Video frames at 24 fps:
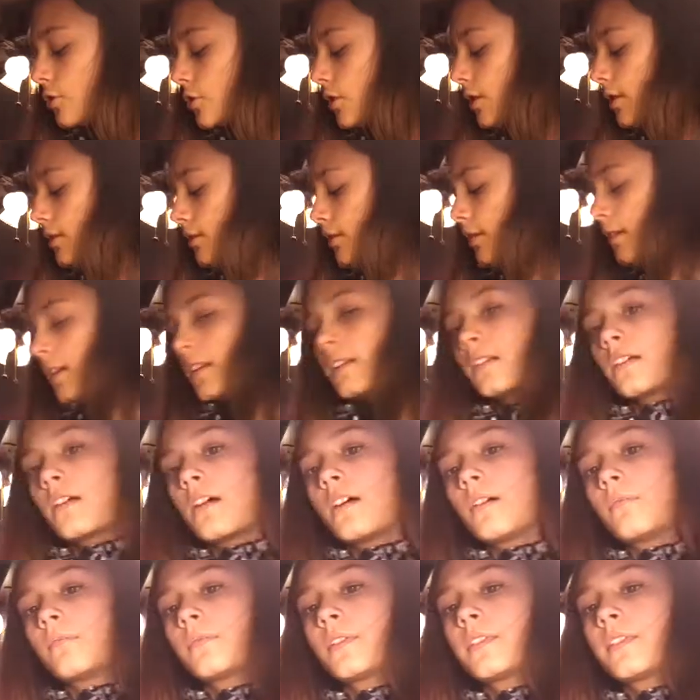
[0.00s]
she did
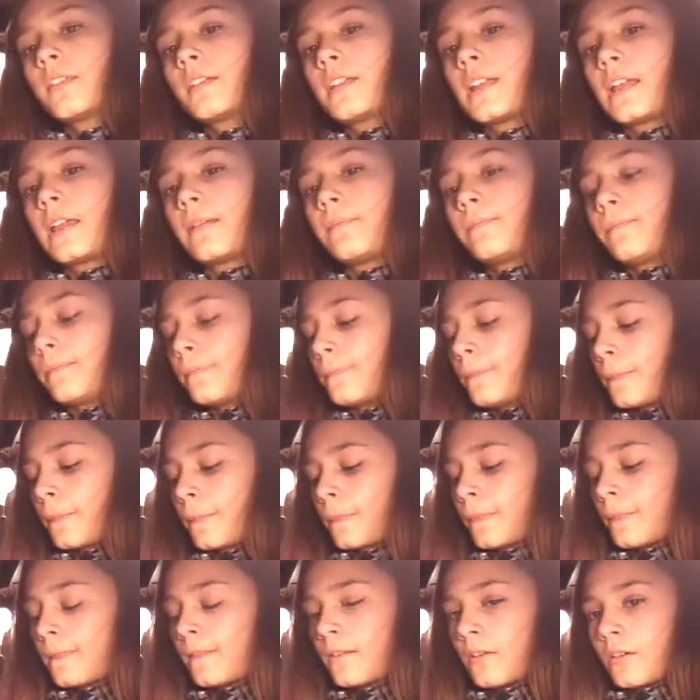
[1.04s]
come with a name.
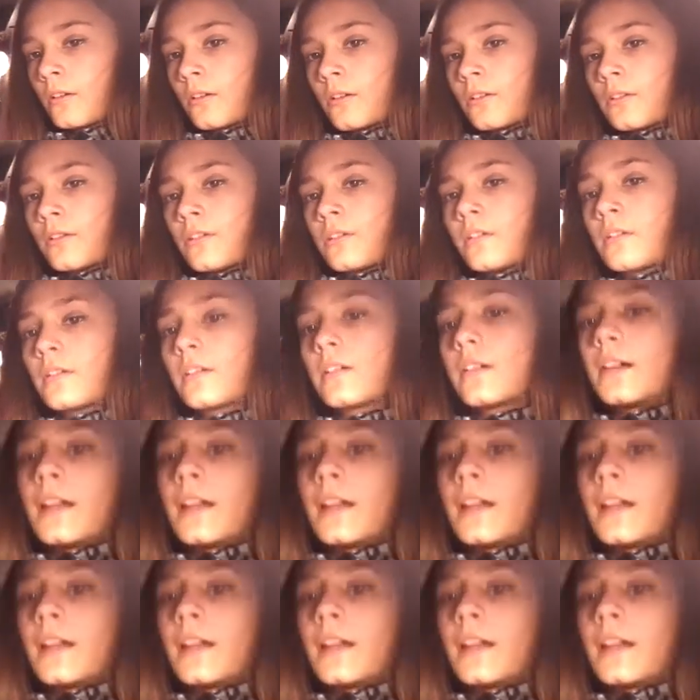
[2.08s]
Her